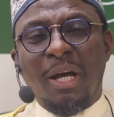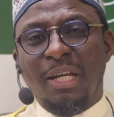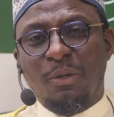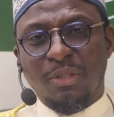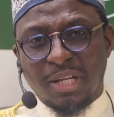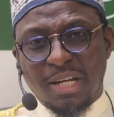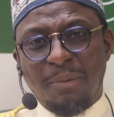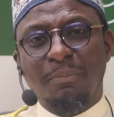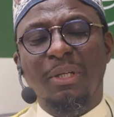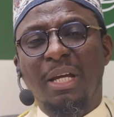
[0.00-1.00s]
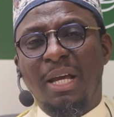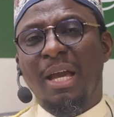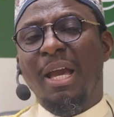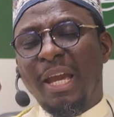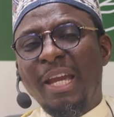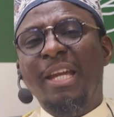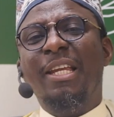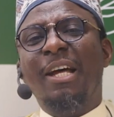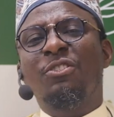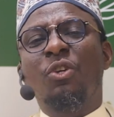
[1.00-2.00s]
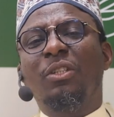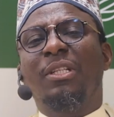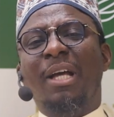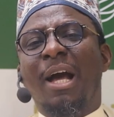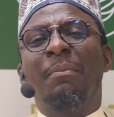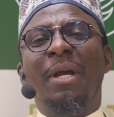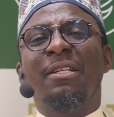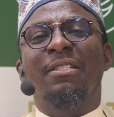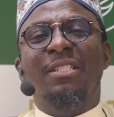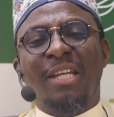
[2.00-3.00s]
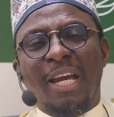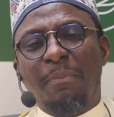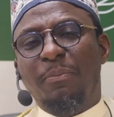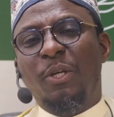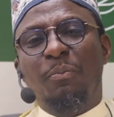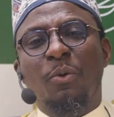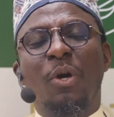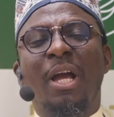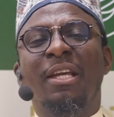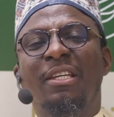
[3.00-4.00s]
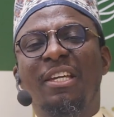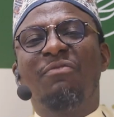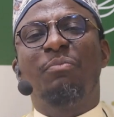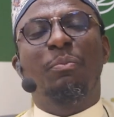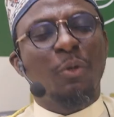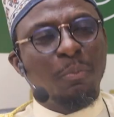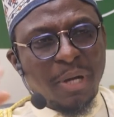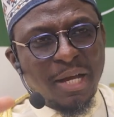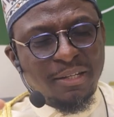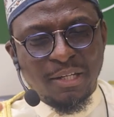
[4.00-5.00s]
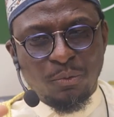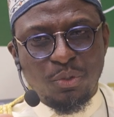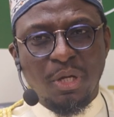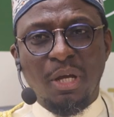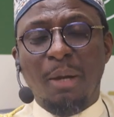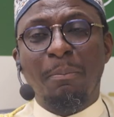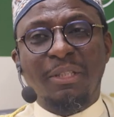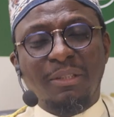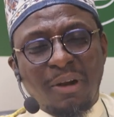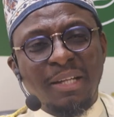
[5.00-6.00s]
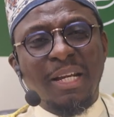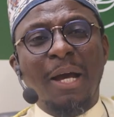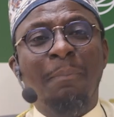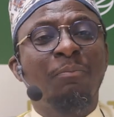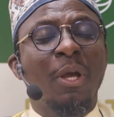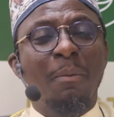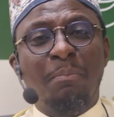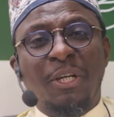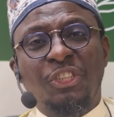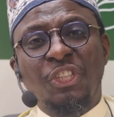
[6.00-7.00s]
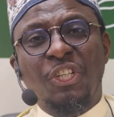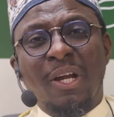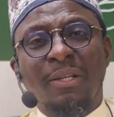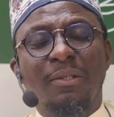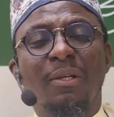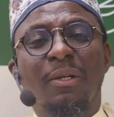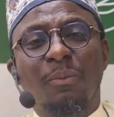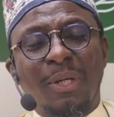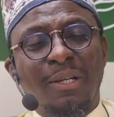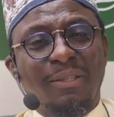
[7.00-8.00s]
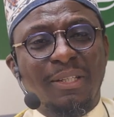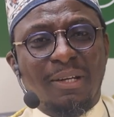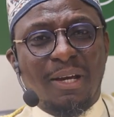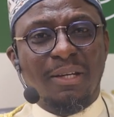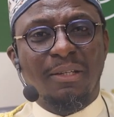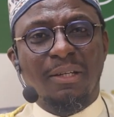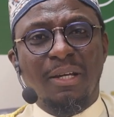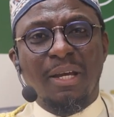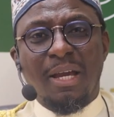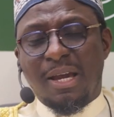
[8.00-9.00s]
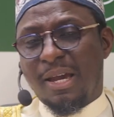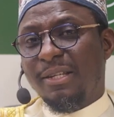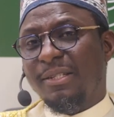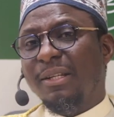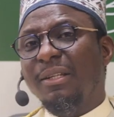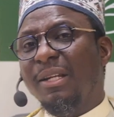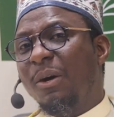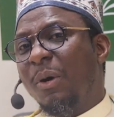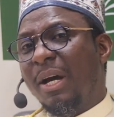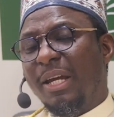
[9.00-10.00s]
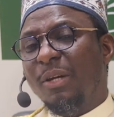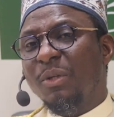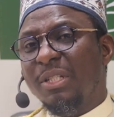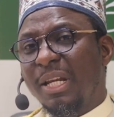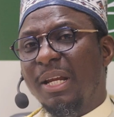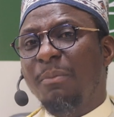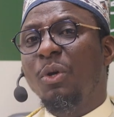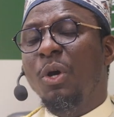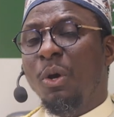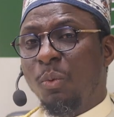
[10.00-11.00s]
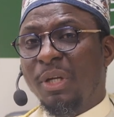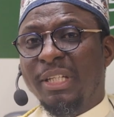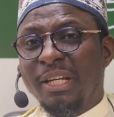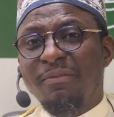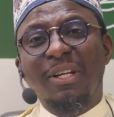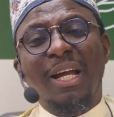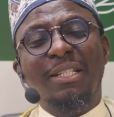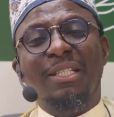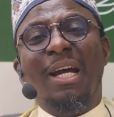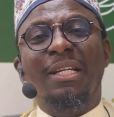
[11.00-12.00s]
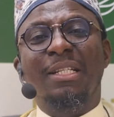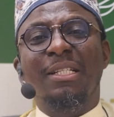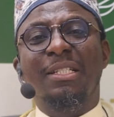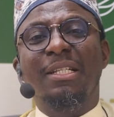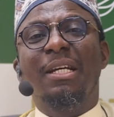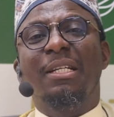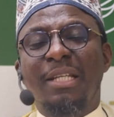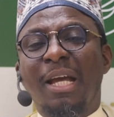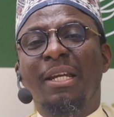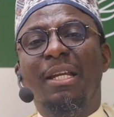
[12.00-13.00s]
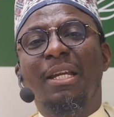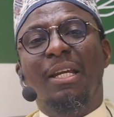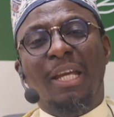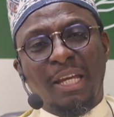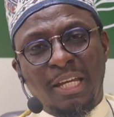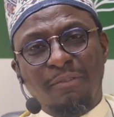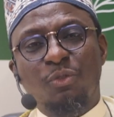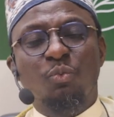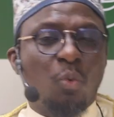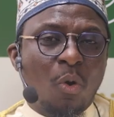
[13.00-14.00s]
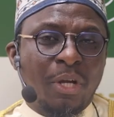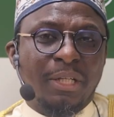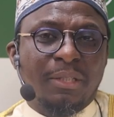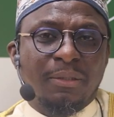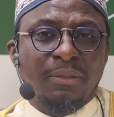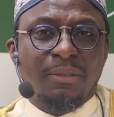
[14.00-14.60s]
alaihi wasallam. He does not come and scare people and give people bad news, but rather bashiran wa nadhira. He sallallahu alaihi wasallam will give glad tidings, then he gives warning.